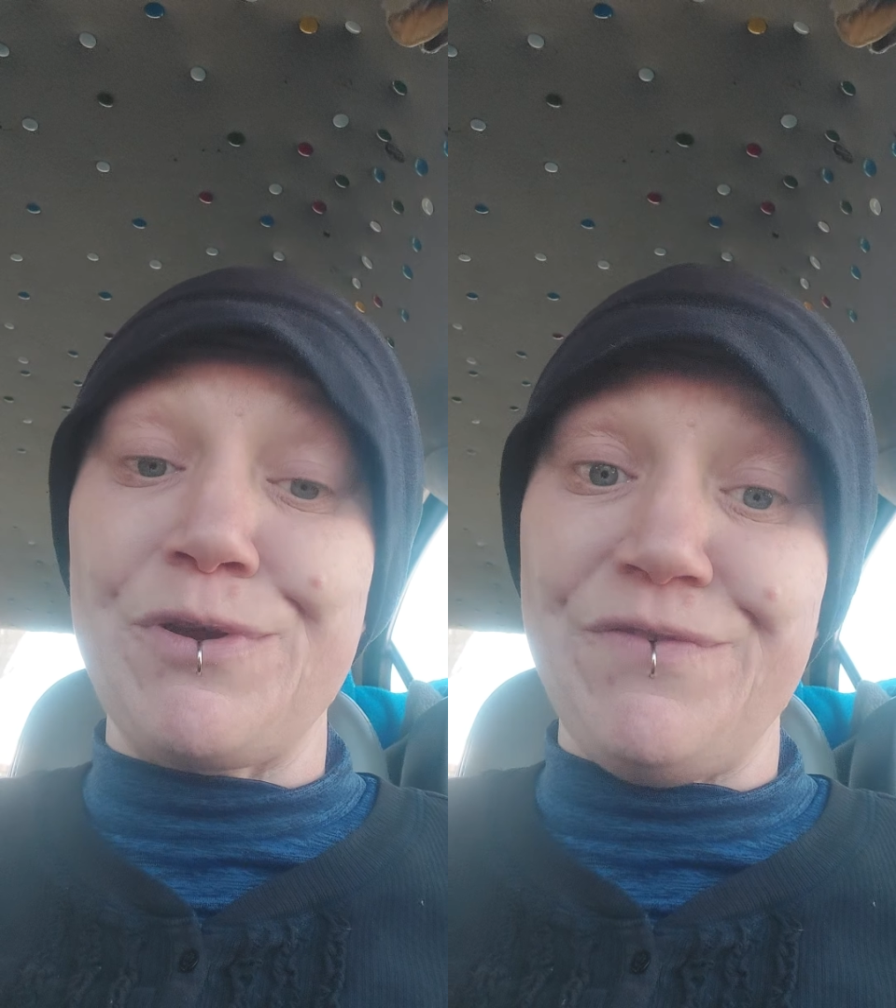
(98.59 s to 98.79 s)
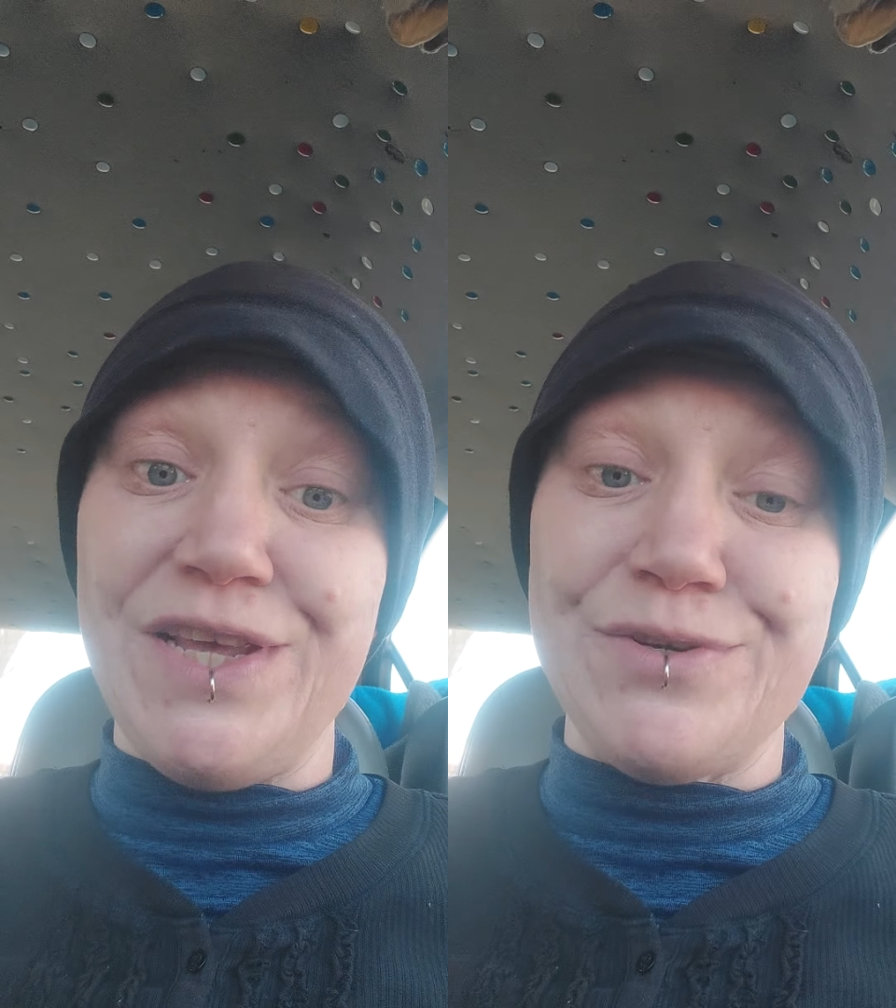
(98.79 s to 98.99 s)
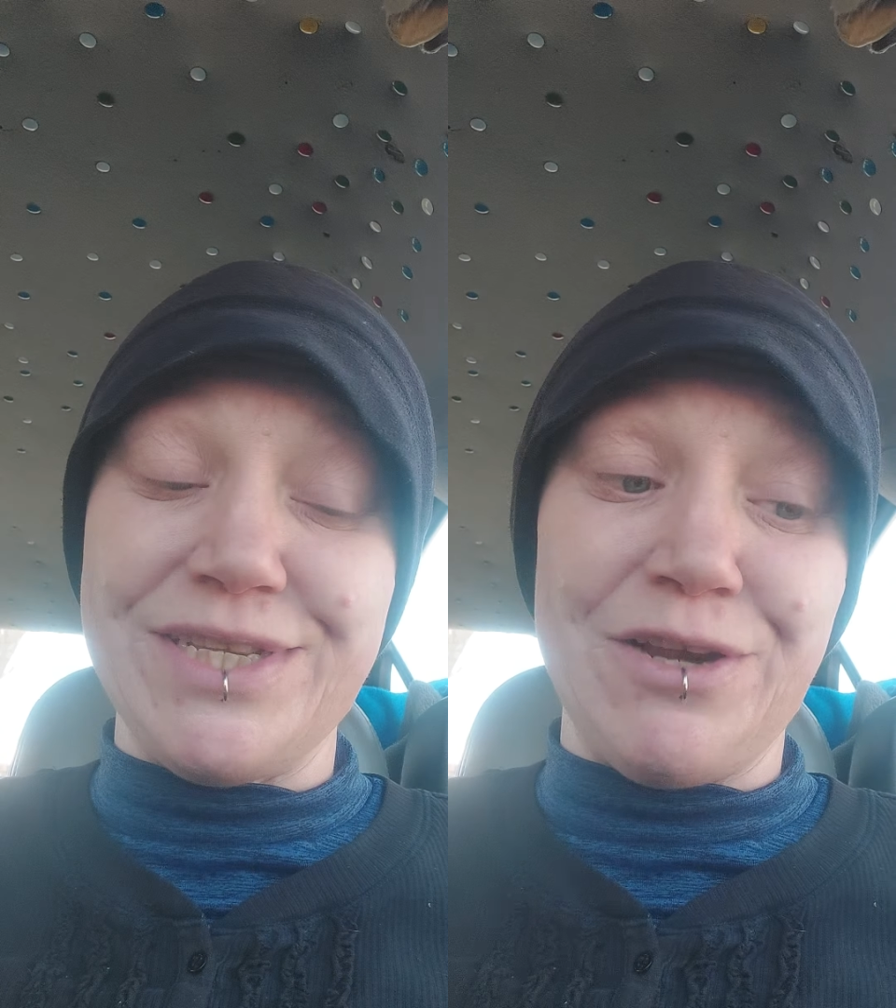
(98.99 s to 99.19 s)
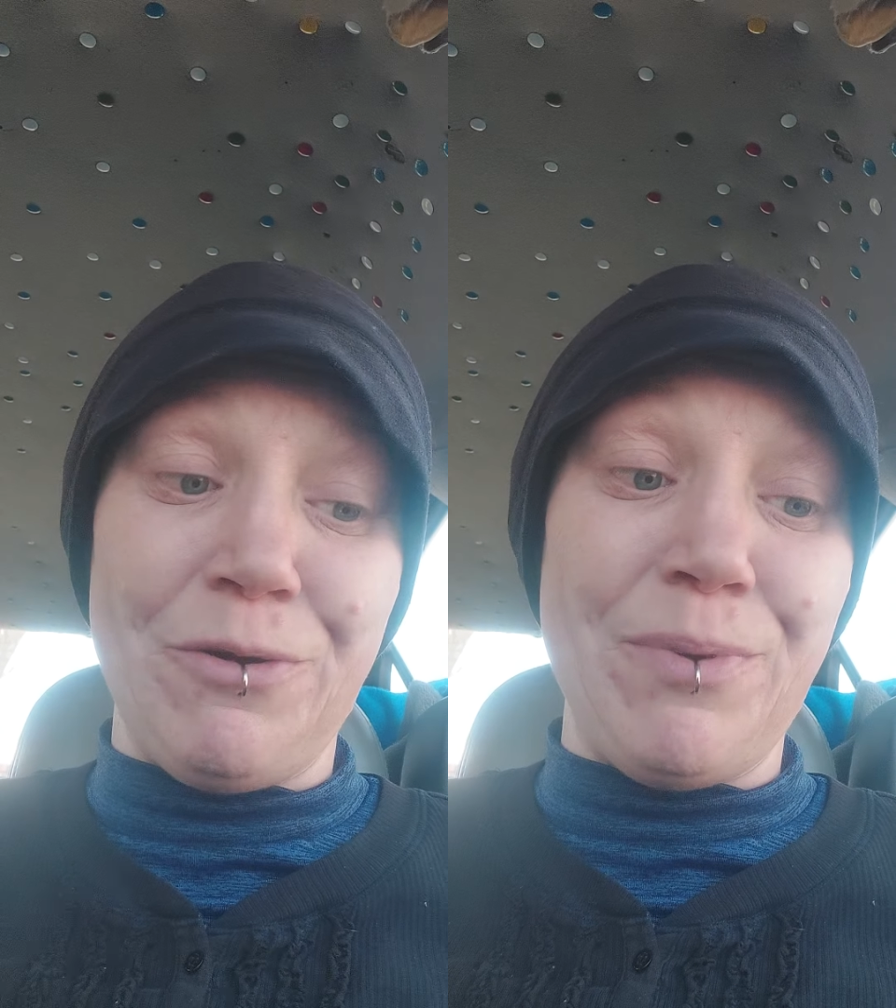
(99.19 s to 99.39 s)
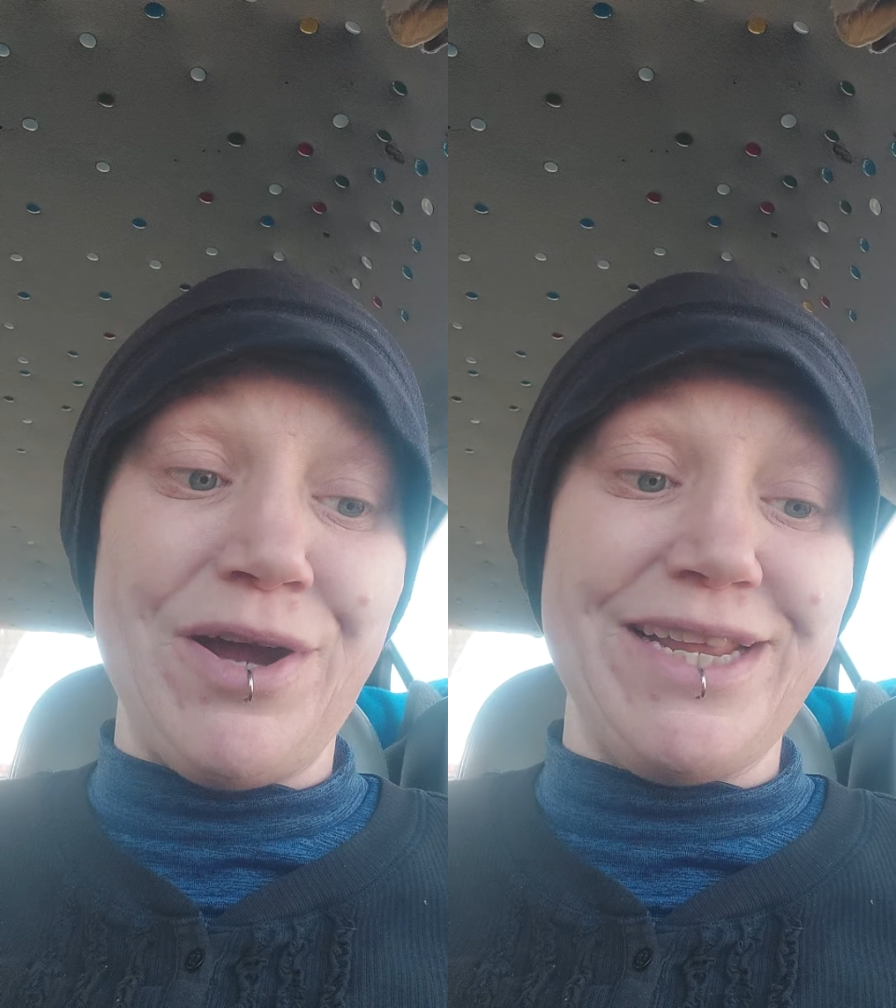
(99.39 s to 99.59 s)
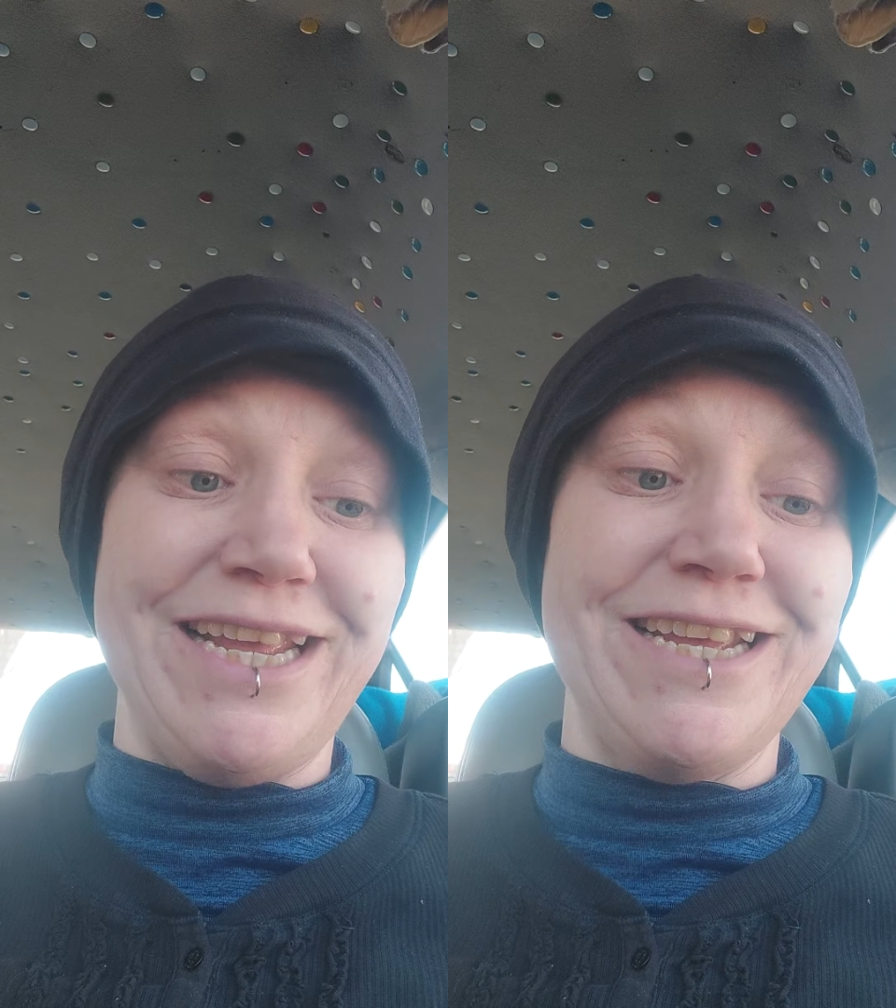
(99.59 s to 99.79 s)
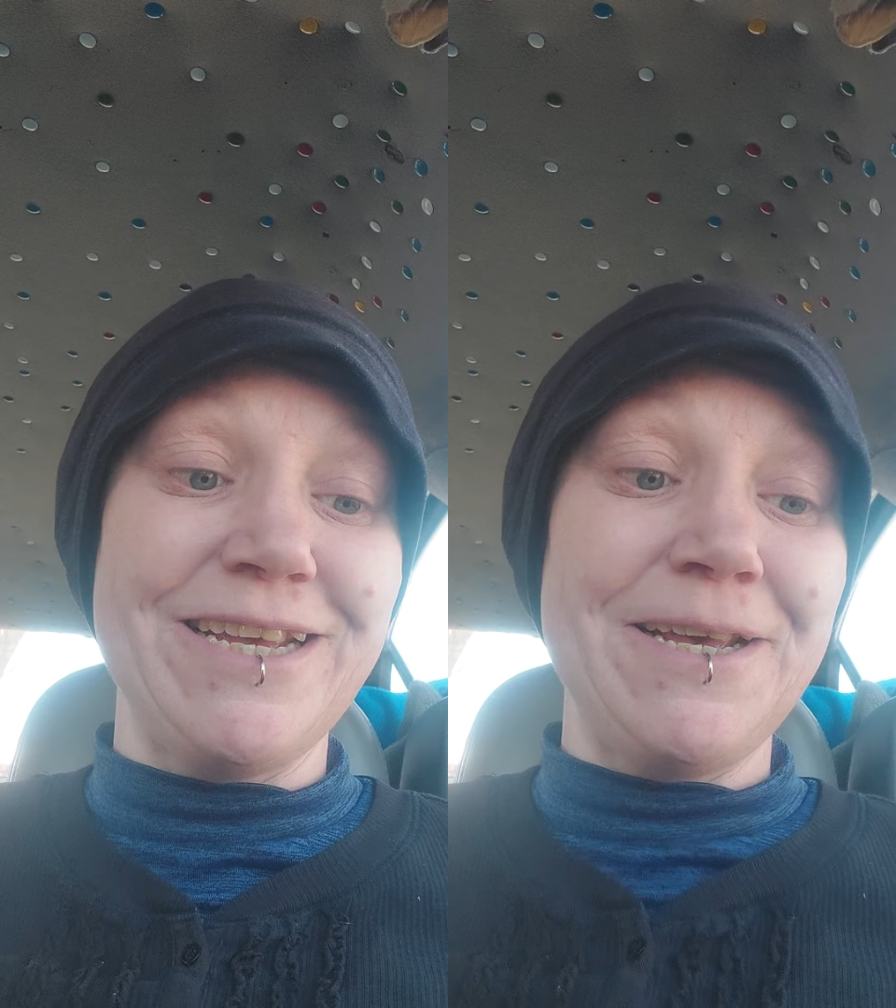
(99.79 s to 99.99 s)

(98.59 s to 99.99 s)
revealed in our body.